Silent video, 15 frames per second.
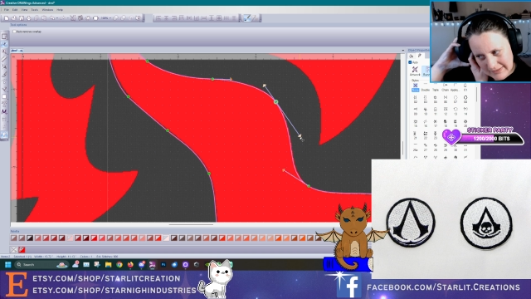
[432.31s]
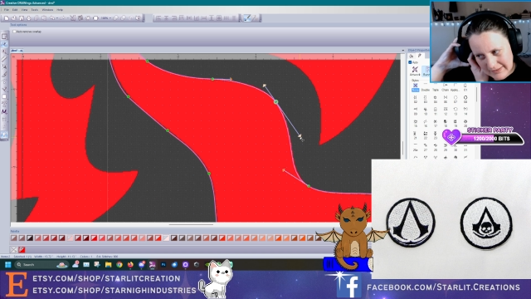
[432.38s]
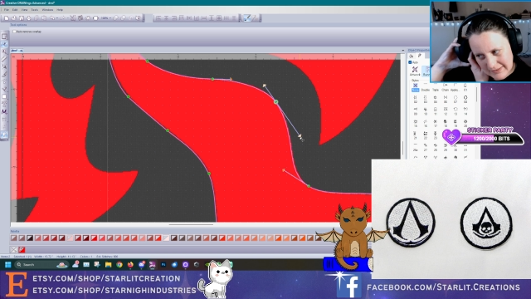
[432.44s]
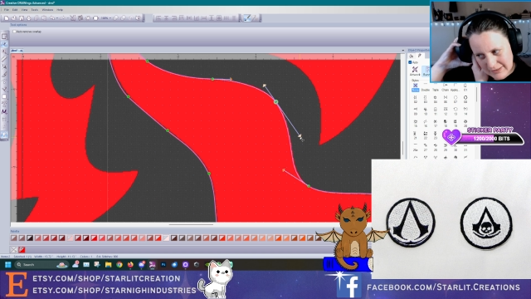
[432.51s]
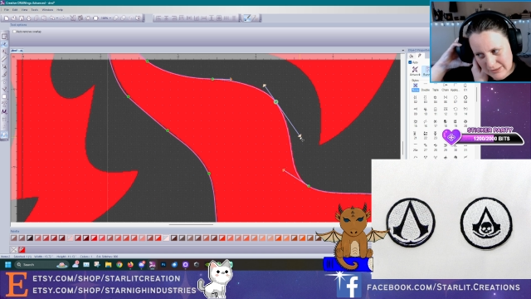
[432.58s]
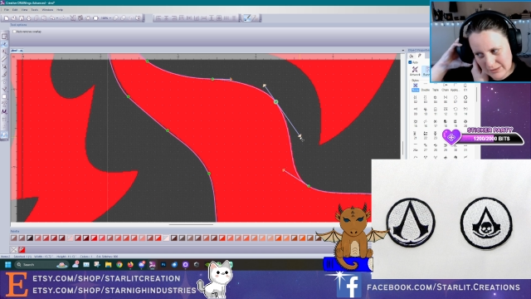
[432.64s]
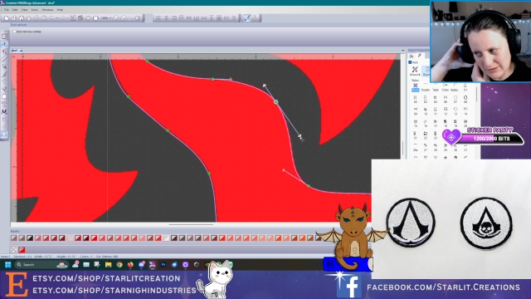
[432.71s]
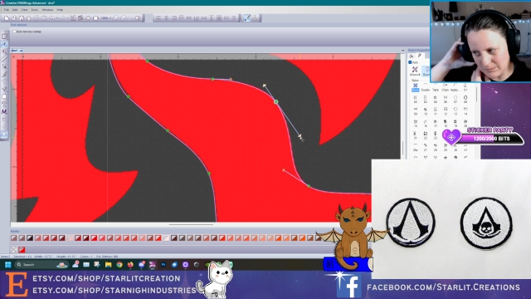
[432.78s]

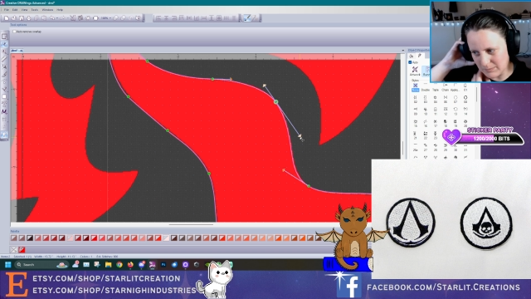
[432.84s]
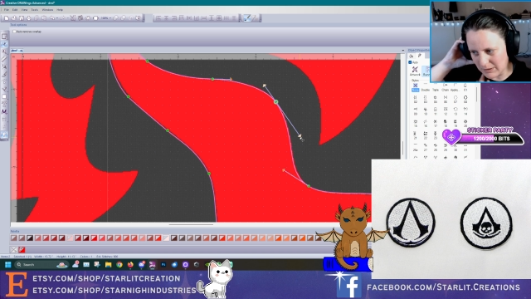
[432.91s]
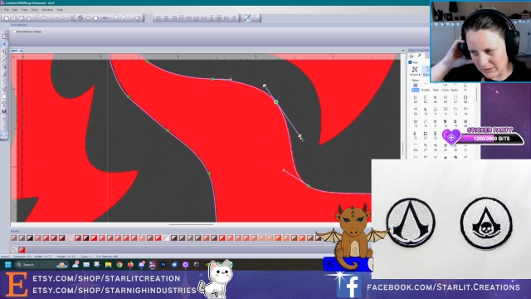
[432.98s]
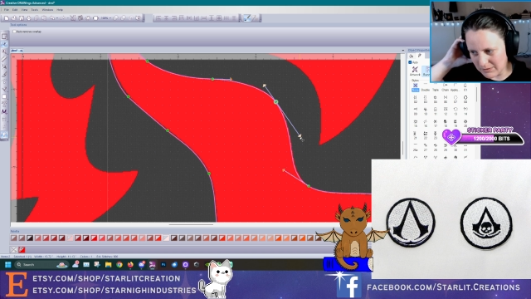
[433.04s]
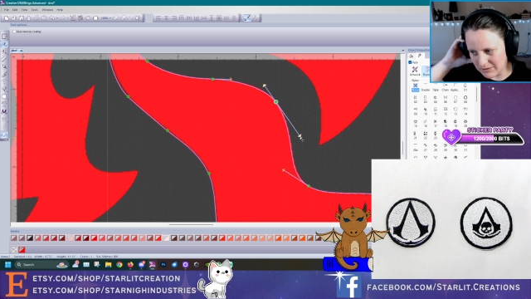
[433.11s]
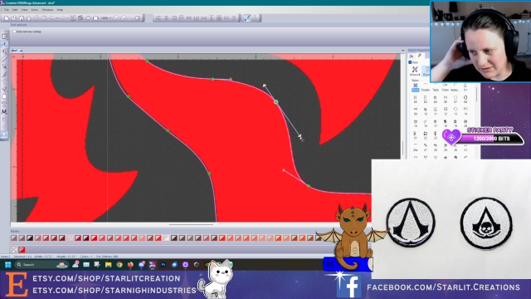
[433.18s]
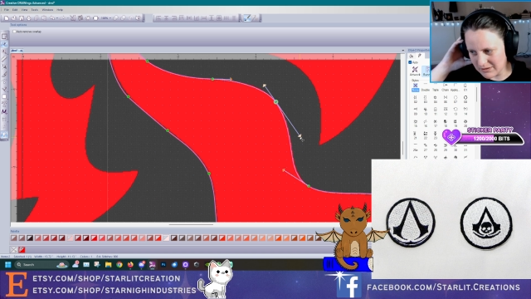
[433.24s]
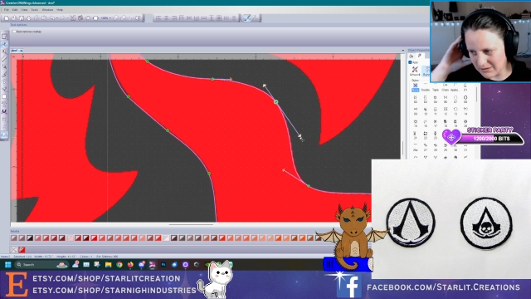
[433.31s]
So the bar
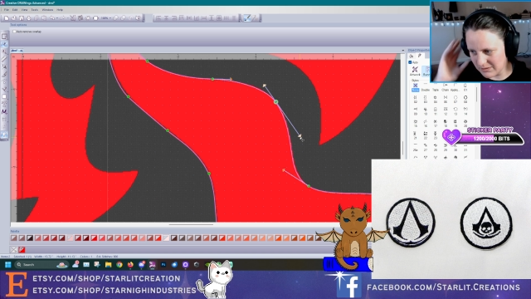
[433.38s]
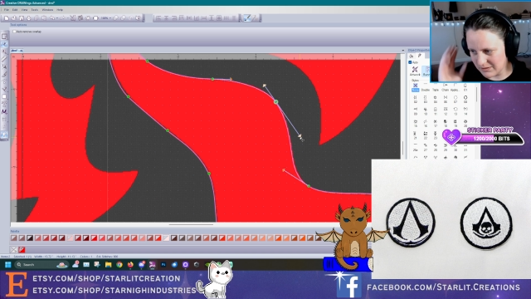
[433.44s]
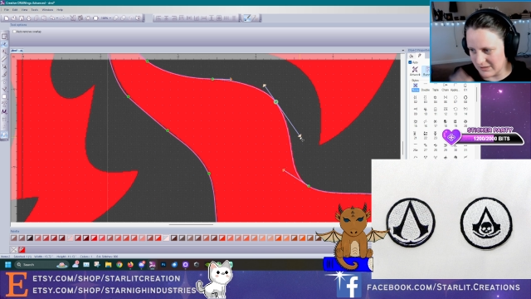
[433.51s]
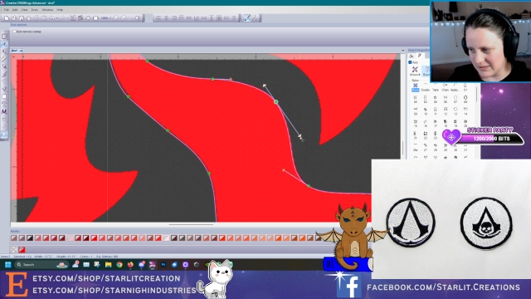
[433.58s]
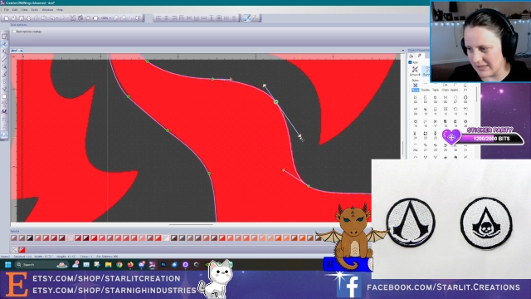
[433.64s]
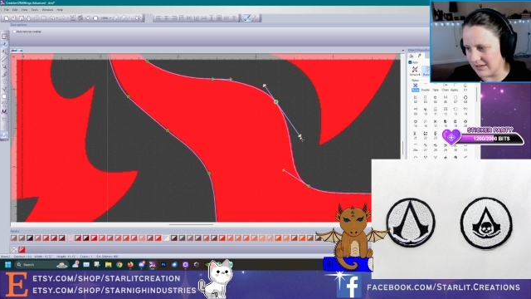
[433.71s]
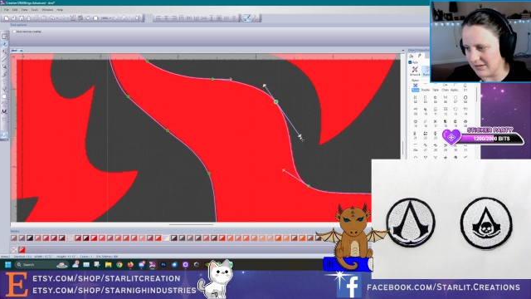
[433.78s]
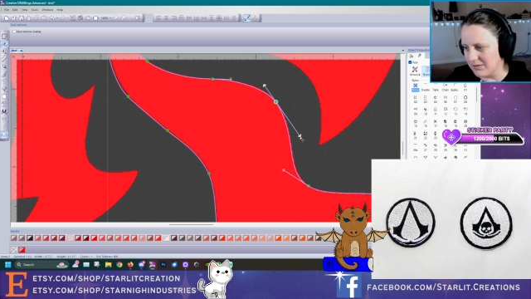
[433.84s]
restaurant I used
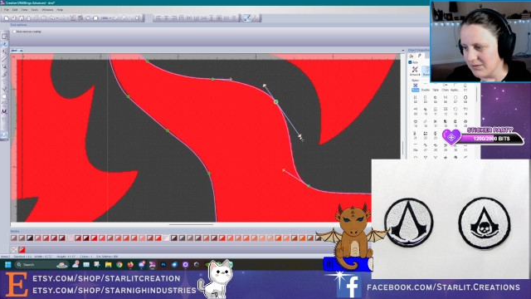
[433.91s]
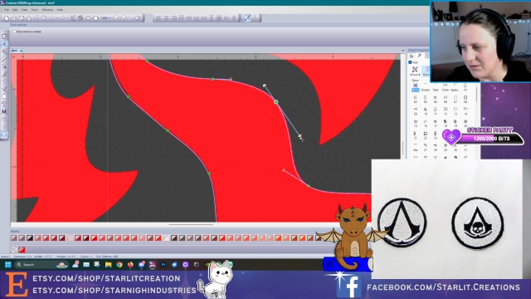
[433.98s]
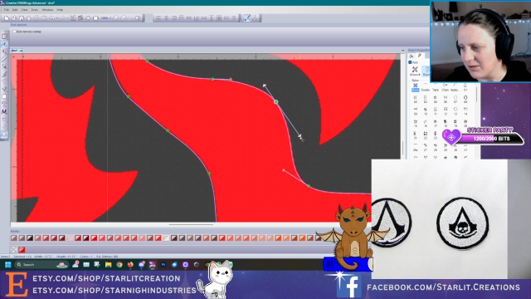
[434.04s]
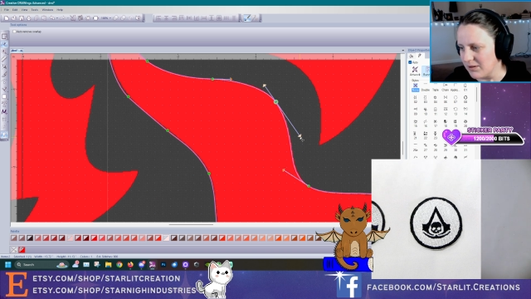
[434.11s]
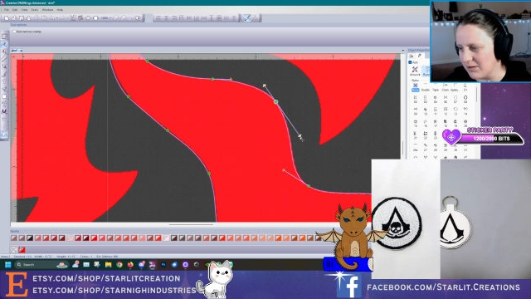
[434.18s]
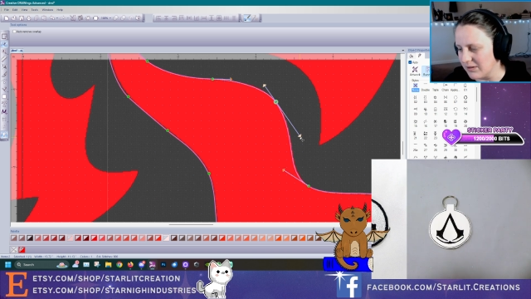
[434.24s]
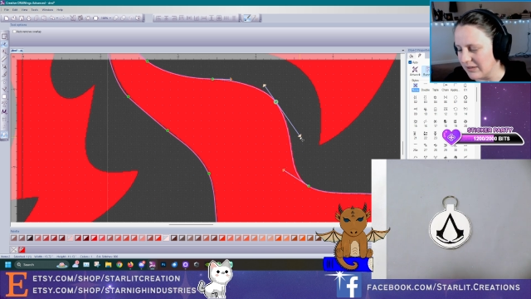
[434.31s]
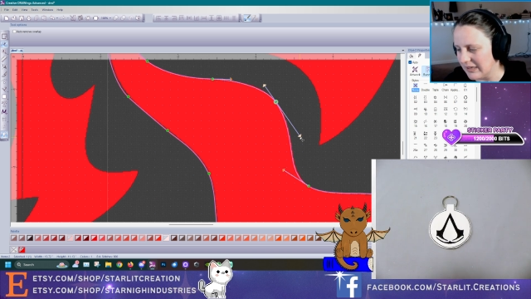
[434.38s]
to have
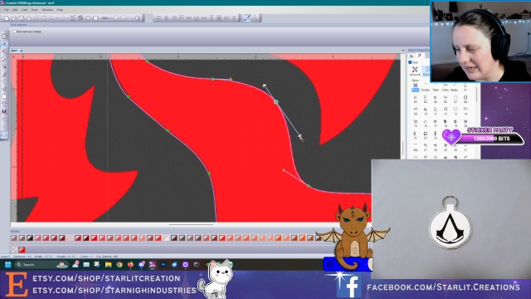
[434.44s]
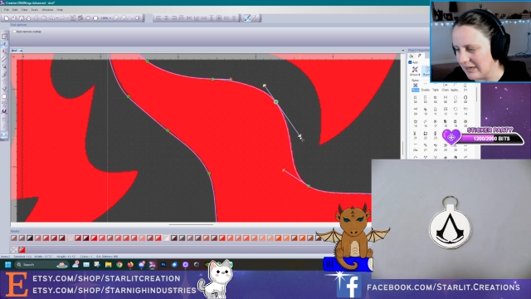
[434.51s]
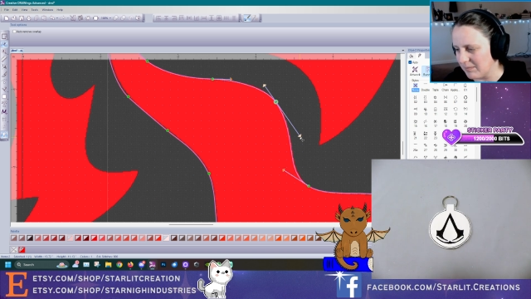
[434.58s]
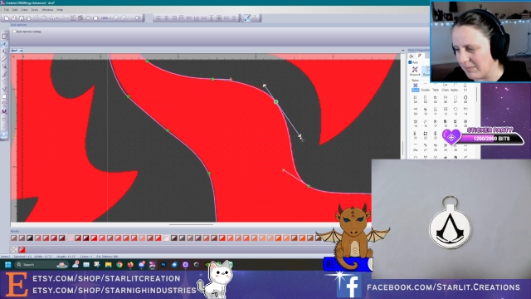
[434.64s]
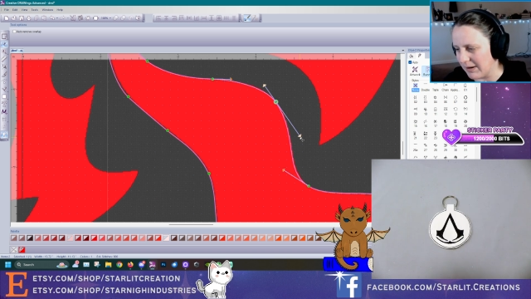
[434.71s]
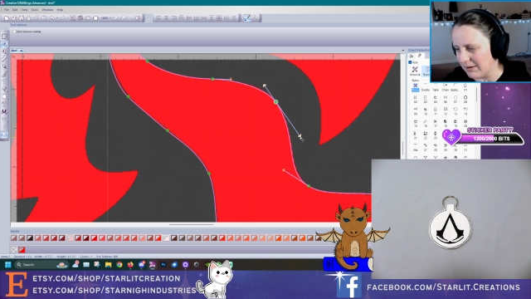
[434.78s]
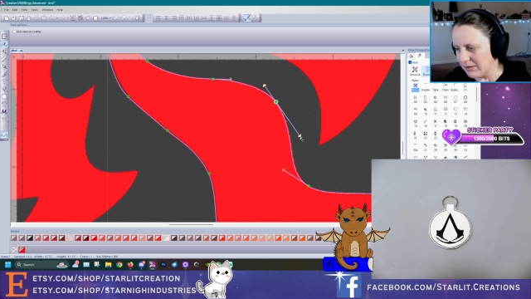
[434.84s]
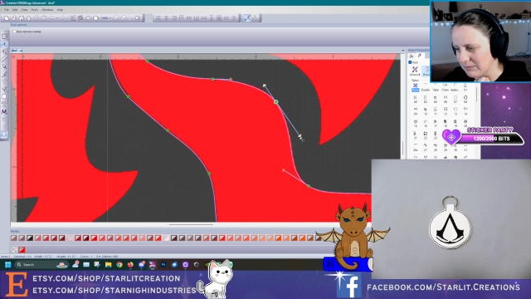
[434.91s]
called Kid
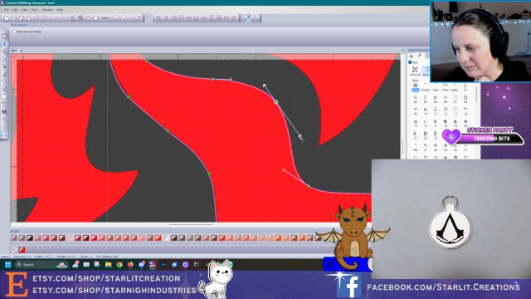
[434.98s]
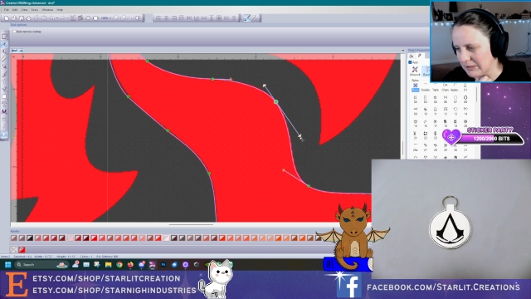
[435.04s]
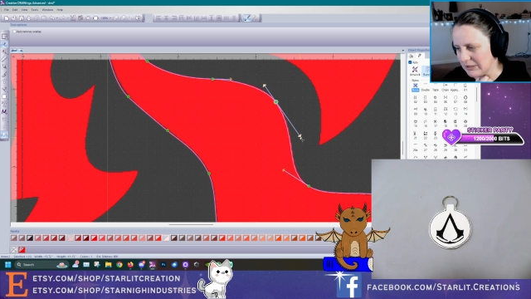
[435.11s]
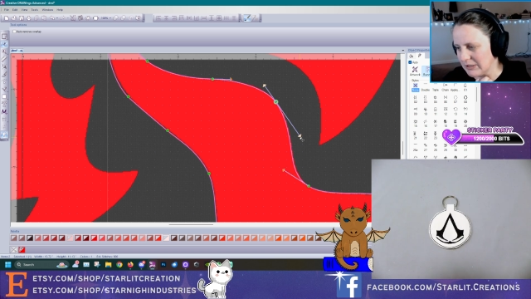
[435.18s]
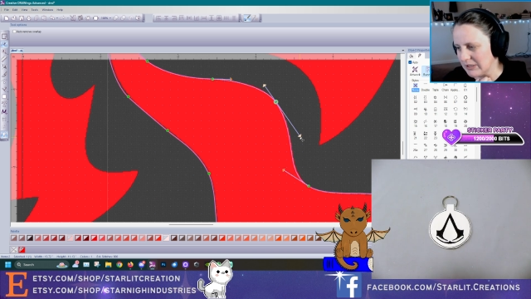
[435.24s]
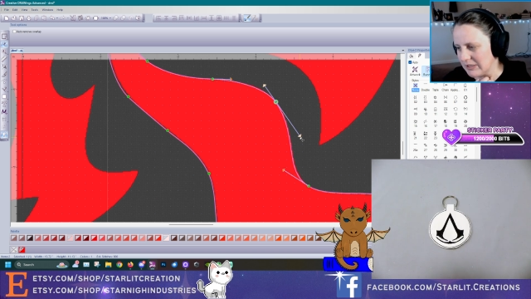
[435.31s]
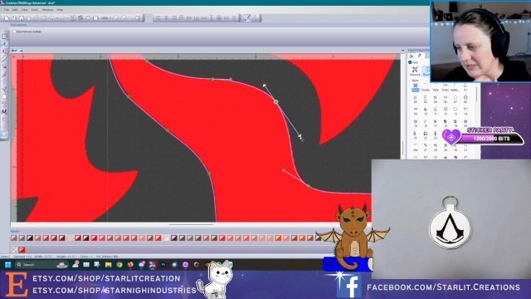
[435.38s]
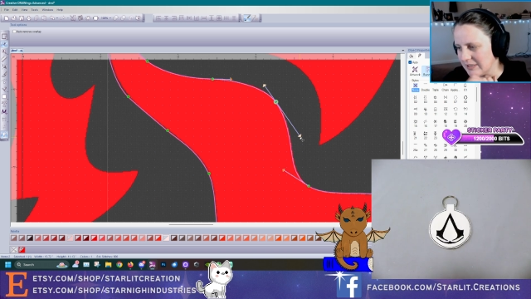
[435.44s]
Power
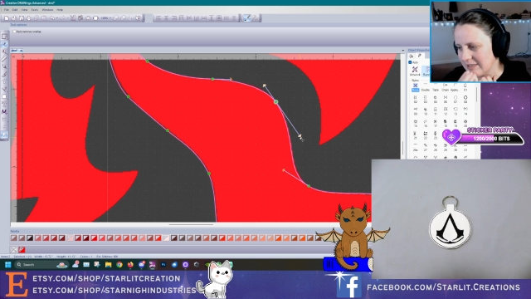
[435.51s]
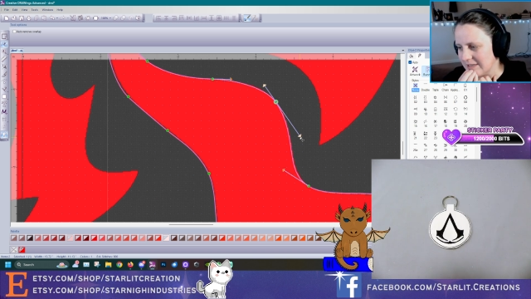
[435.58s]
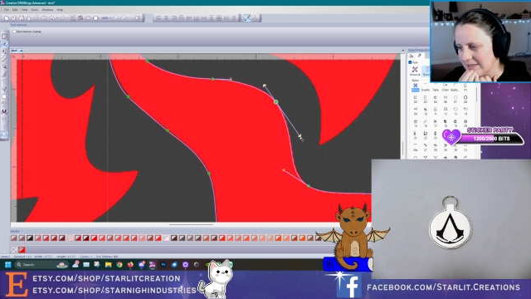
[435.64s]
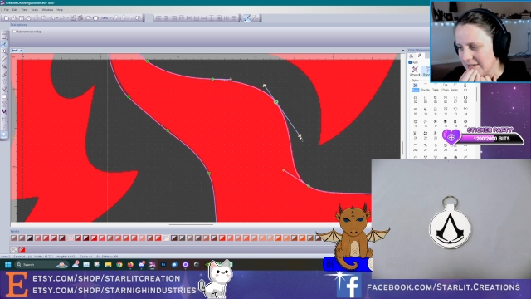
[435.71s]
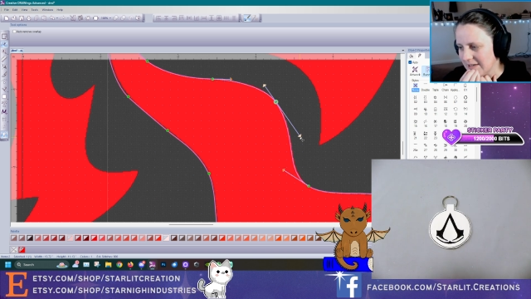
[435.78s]
Punches.